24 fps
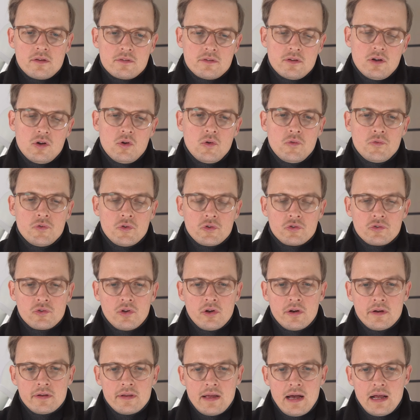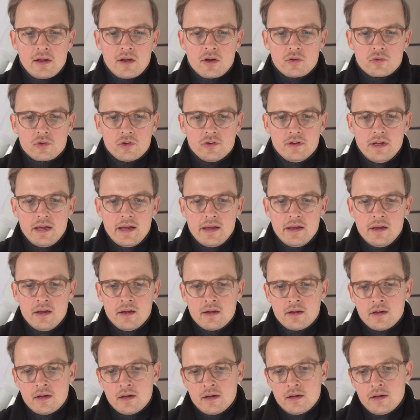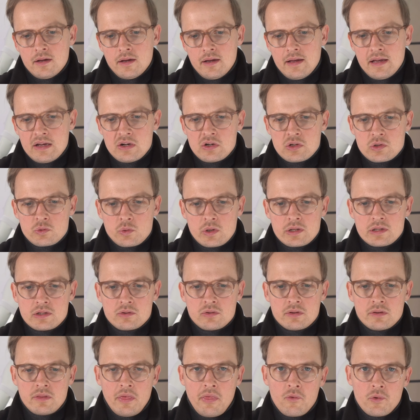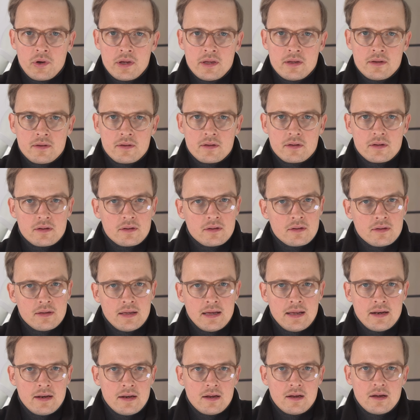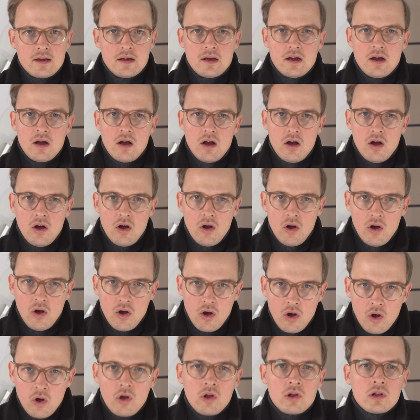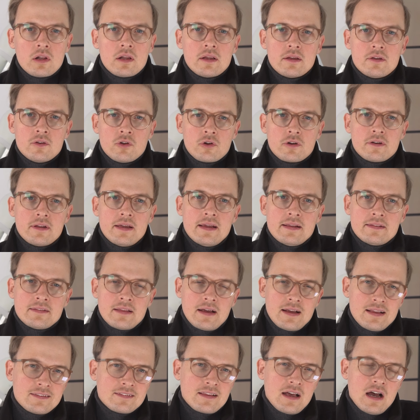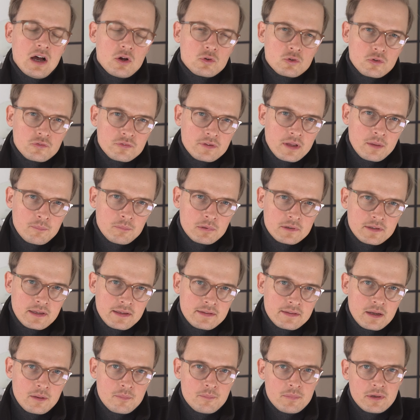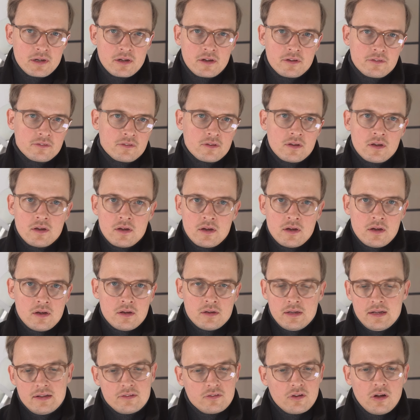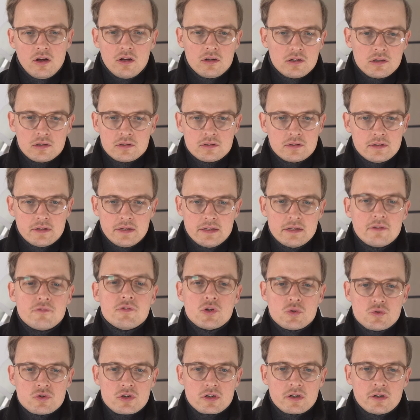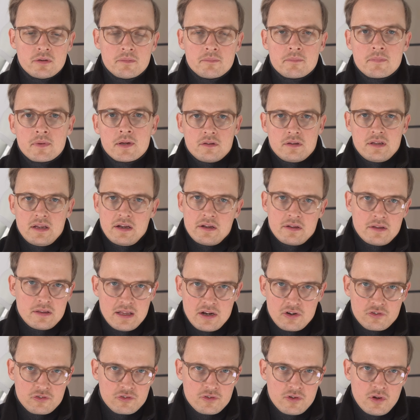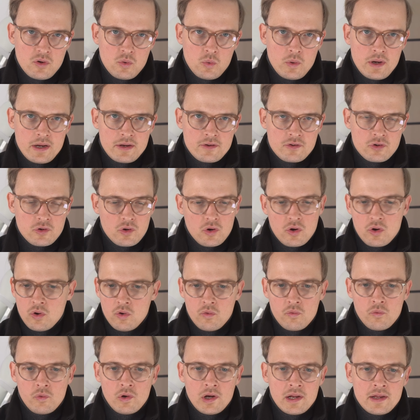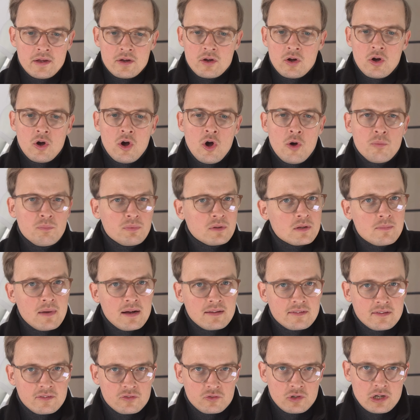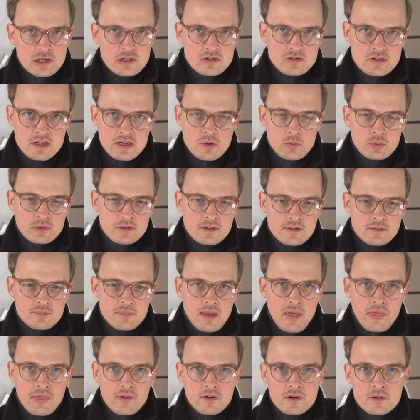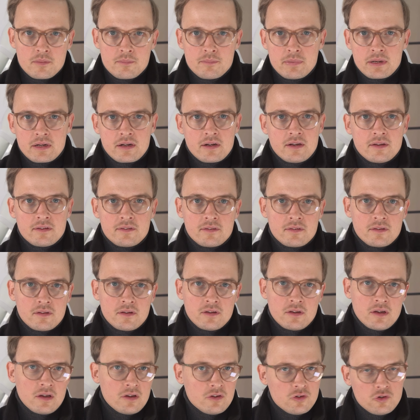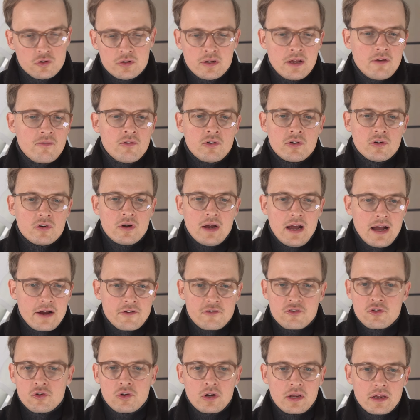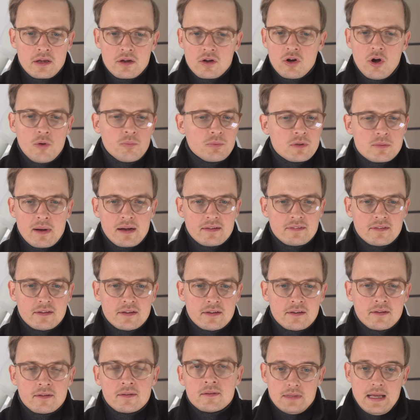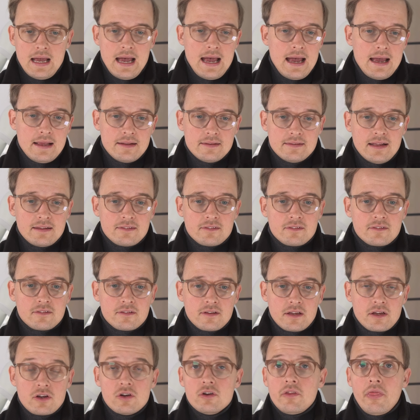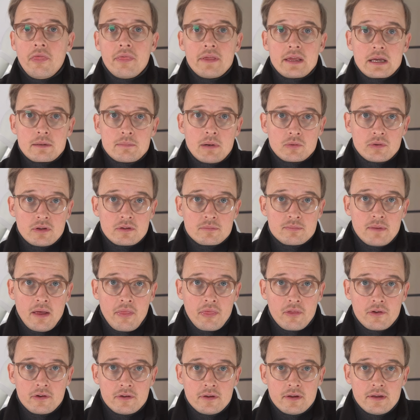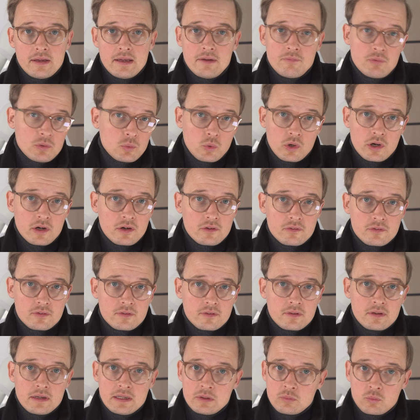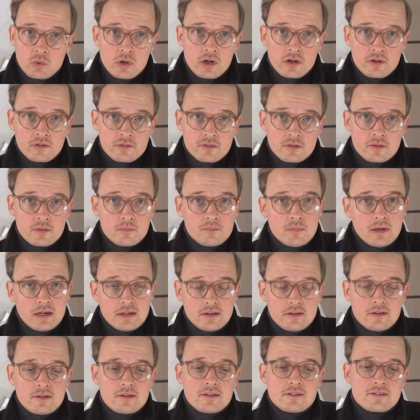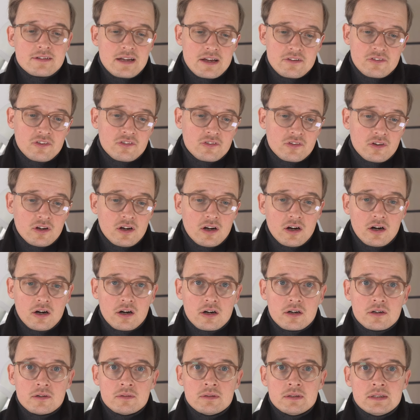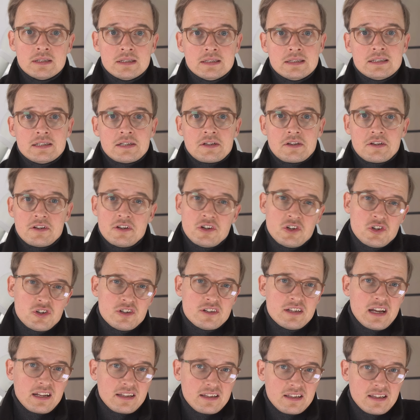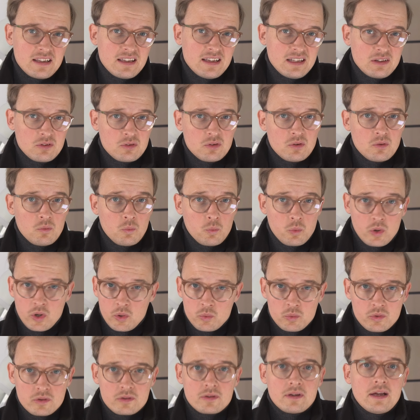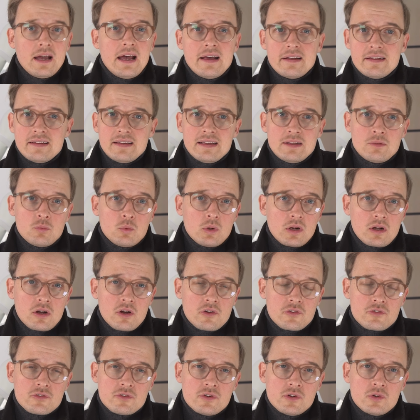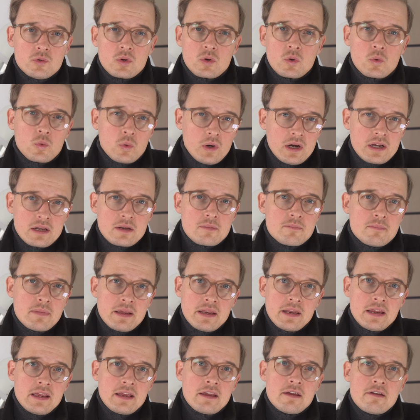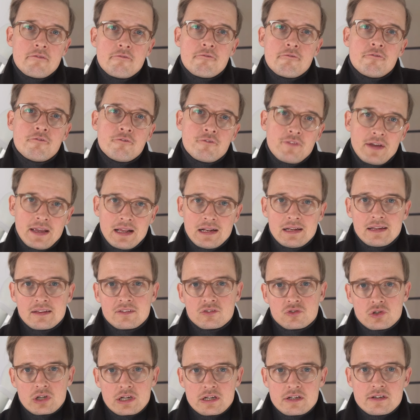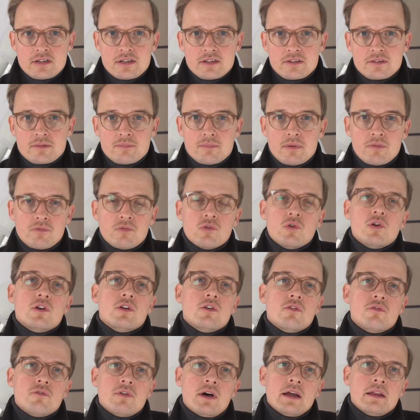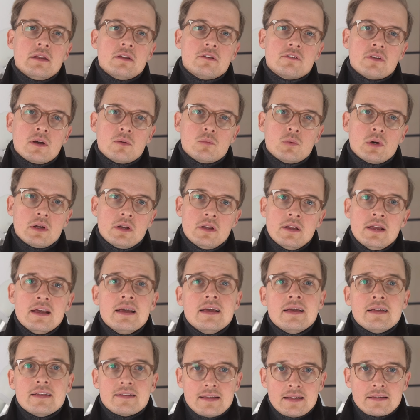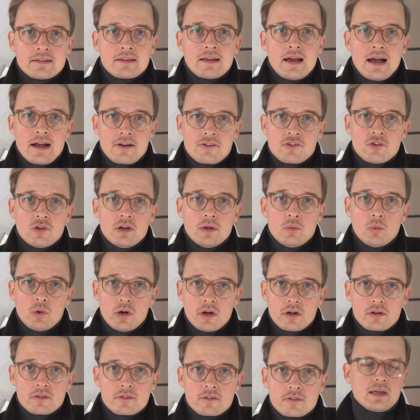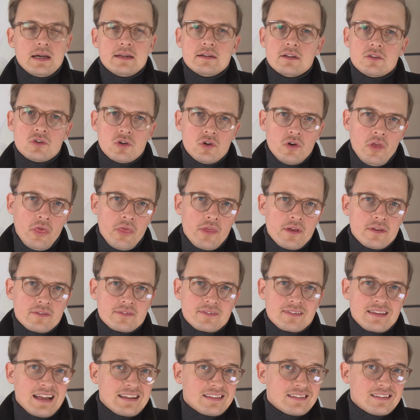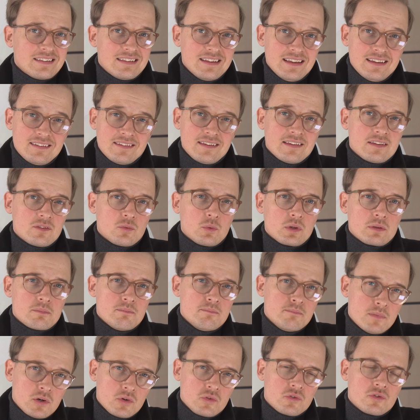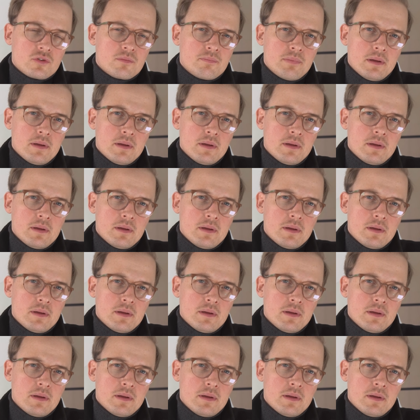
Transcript: So if you're starting the algo today, here in 2023, then all your data is out of sample data because it's all in the future. There's no way to overly optimize the strategy with this method because you never actually optimize it. And that's the good thing about this method. If it works, it works. But chances are good that it won't, and it will cost you quite many failing strategies before you find someone that actually works. And the truth is that this is what most